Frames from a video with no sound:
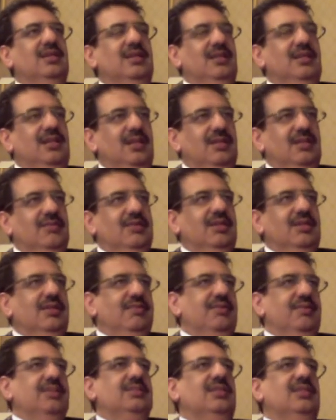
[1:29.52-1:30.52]
deliver
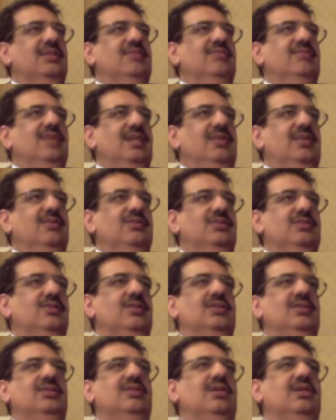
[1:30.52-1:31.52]
differentiated value so
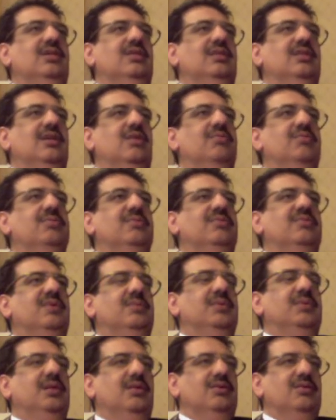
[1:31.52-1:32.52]
that you can
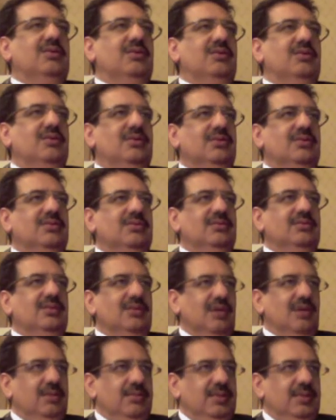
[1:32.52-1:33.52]
outperform and outgrow your
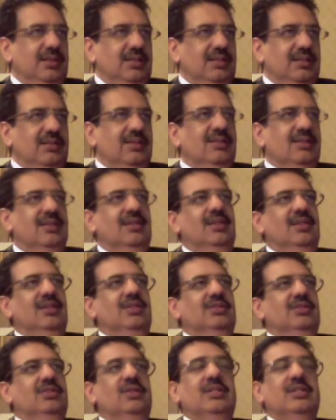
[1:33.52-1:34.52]
competitor.
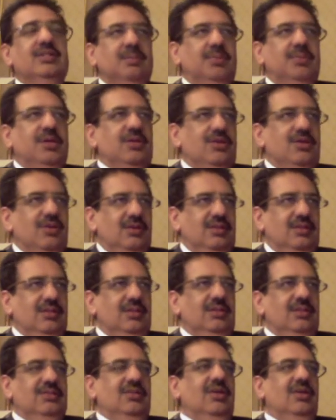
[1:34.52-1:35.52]
So it is about growth.
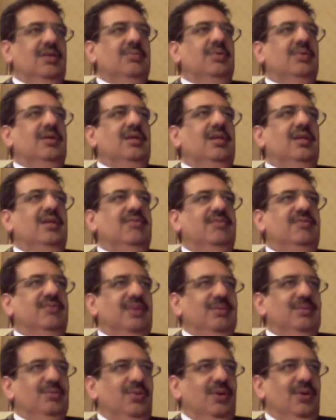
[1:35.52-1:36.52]
It is not about love for
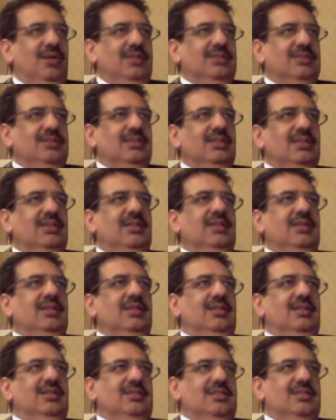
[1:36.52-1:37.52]
employees.
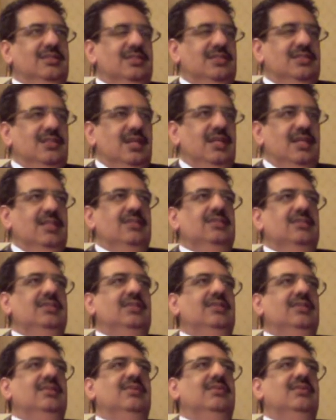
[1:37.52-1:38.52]
It is a
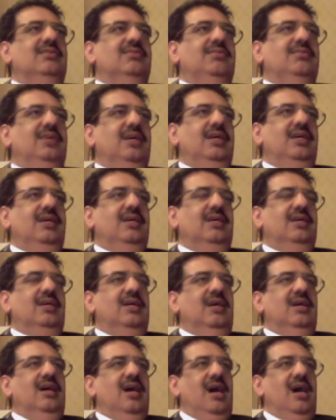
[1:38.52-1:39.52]
strategy where
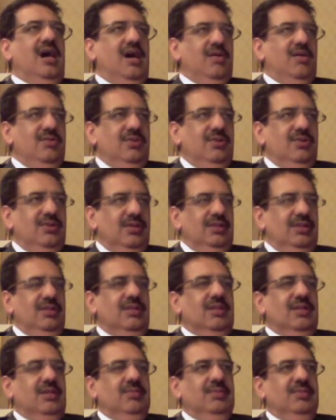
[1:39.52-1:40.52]
how you run your
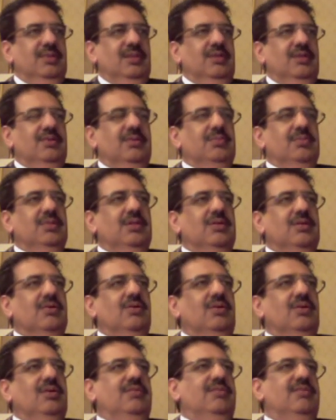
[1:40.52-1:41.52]
company could be the
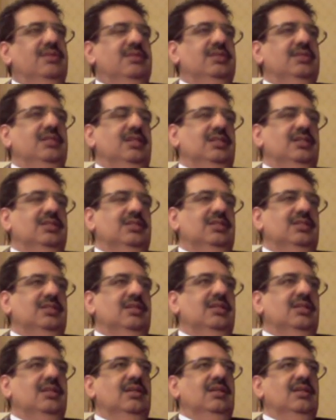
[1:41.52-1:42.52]
core differentiation
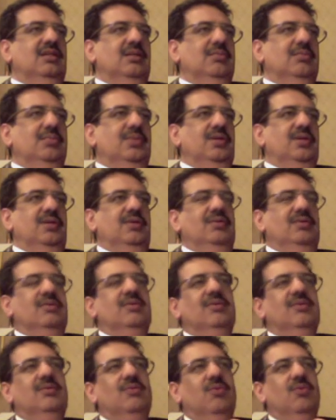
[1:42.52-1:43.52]
compared to
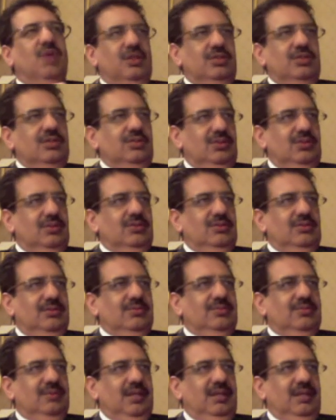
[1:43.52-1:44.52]
what you do,
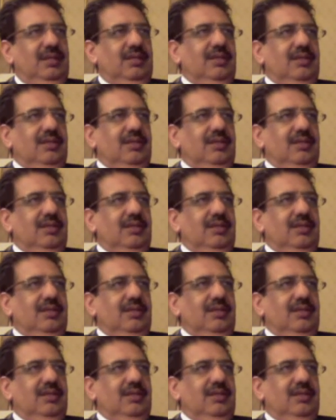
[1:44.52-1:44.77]
right?